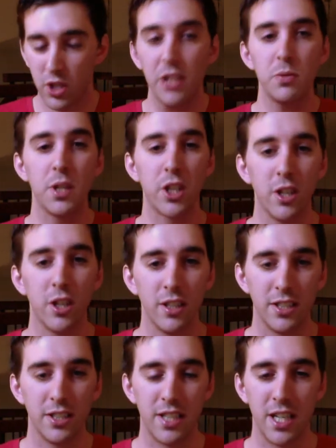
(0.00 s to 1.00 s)
So that's what
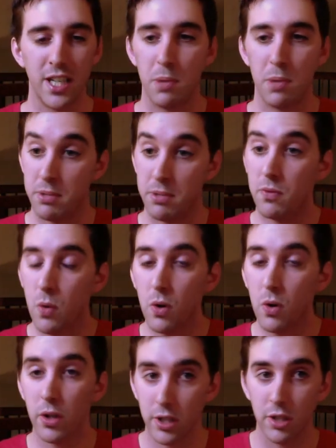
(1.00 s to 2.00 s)
it currently says. But
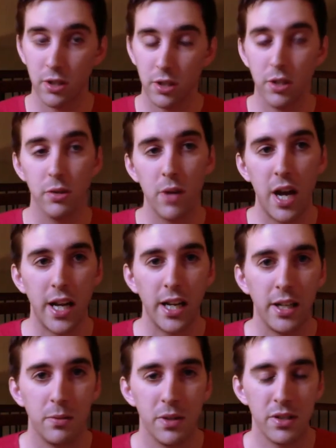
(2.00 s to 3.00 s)
before, you're right.